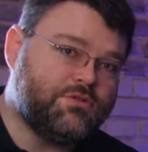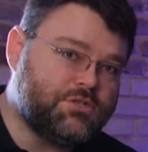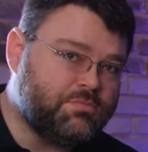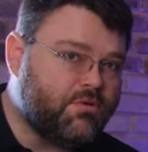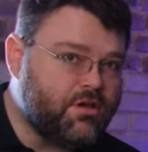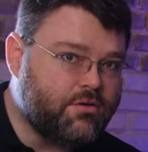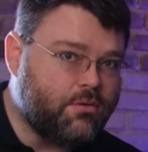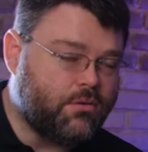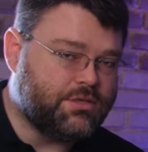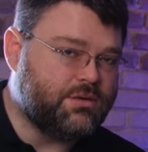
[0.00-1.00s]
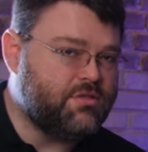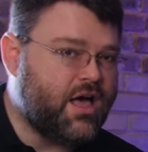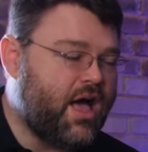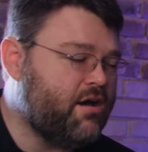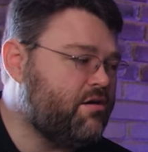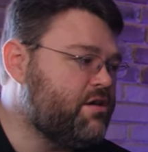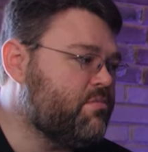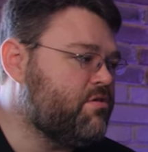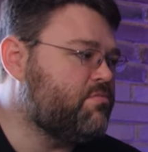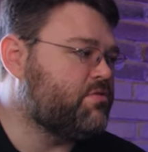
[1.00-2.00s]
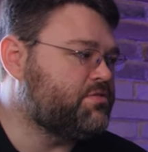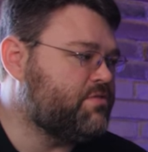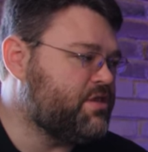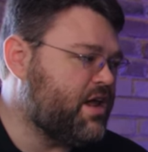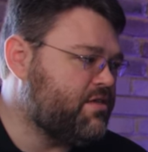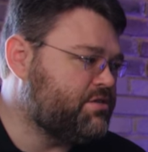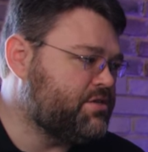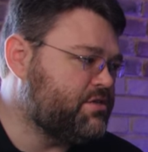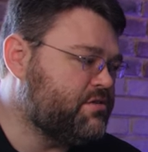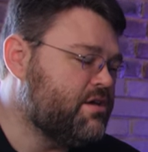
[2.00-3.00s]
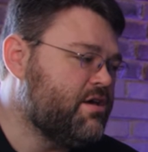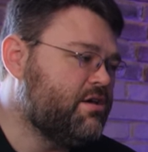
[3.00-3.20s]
which is pretty cool. Some of the higher end motherboards for the 9th gen